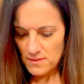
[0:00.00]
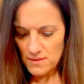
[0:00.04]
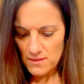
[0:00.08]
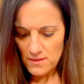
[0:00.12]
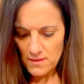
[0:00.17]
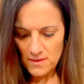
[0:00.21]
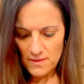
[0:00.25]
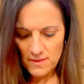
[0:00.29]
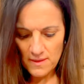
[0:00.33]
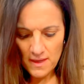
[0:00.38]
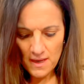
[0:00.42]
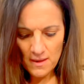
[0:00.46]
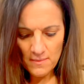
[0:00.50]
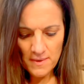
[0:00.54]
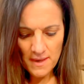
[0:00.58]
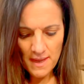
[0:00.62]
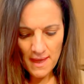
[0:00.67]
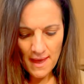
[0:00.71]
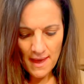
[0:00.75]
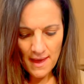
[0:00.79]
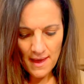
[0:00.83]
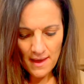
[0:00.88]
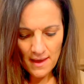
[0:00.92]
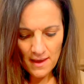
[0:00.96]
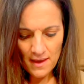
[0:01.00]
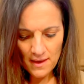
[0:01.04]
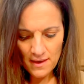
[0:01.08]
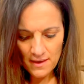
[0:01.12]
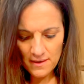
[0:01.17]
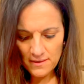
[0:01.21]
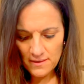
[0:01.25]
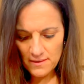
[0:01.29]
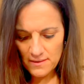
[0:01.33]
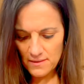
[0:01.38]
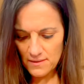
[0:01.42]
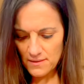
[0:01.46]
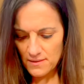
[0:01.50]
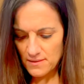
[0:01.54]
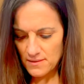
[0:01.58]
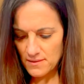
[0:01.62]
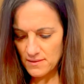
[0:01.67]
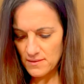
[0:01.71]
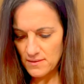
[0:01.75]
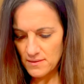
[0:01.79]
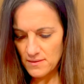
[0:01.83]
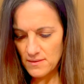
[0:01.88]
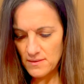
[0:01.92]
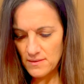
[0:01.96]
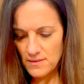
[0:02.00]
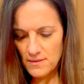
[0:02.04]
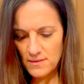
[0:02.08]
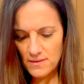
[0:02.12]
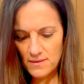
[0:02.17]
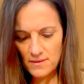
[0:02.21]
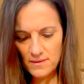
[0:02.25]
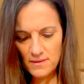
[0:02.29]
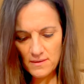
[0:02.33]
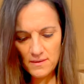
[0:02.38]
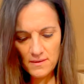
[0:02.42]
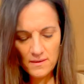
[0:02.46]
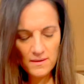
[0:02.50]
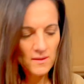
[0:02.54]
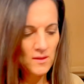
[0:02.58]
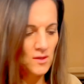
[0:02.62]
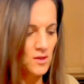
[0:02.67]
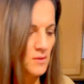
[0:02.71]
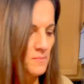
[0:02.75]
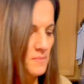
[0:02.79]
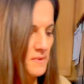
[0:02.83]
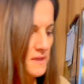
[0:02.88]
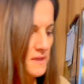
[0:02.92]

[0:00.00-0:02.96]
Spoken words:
Then I'm gonna add a little bit of